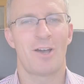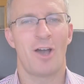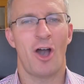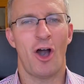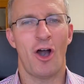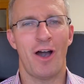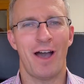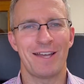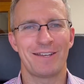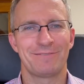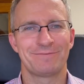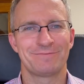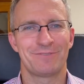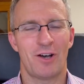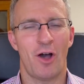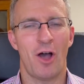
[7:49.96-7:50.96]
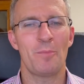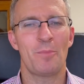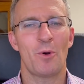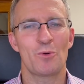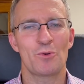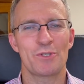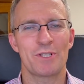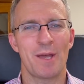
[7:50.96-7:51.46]
Hi, I'm
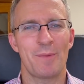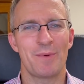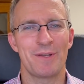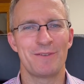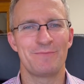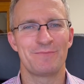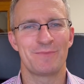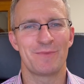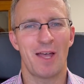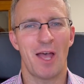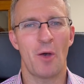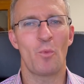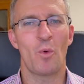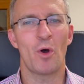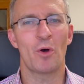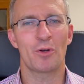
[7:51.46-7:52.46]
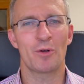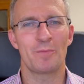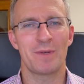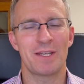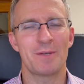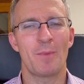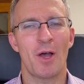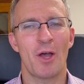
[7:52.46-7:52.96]
Paul Shepherd, and welcome
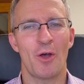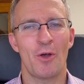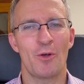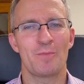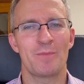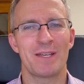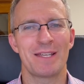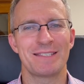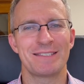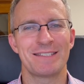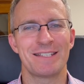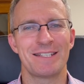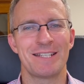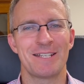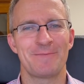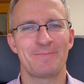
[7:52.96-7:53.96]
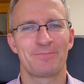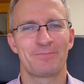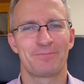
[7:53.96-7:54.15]
into my home in Sydney.